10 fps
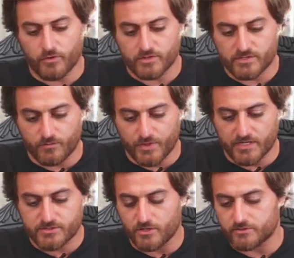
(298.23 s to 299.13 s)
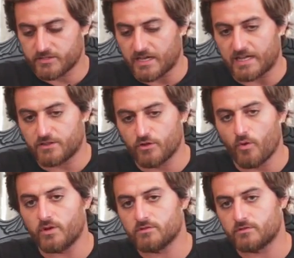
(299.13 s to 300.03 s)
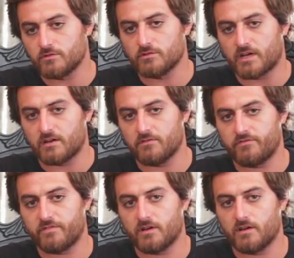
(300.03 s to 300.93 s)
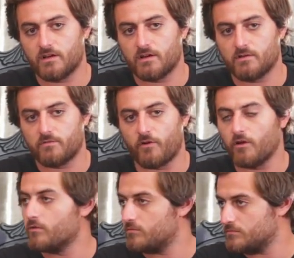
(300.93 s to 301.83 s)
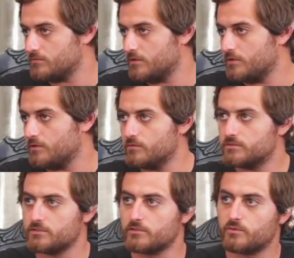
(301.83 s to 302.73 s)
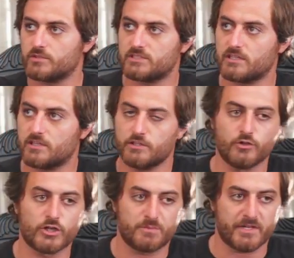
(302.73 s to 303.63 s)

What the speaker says: of course, when I started, I had no one to kind of follow. You know, so it was a new